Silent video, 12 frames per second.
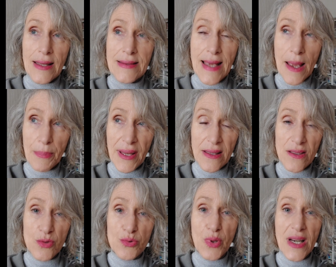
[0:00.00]
Tapping
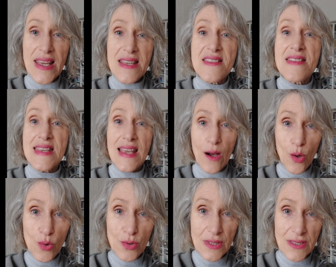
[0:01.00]
to release the
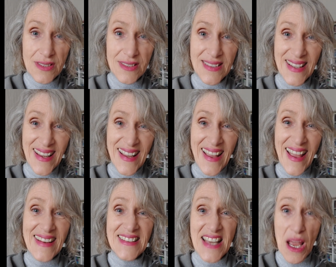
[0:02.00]
old
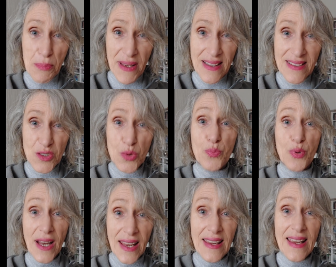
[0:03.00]
and tapping to
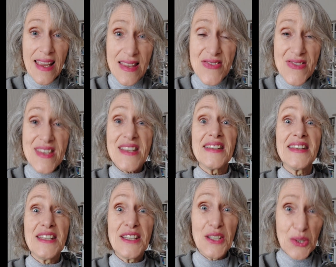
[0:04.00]
bring in the
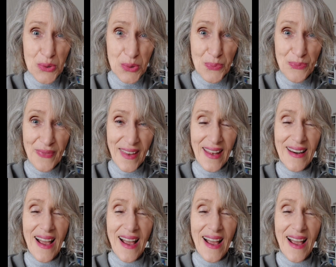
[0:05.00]
new. And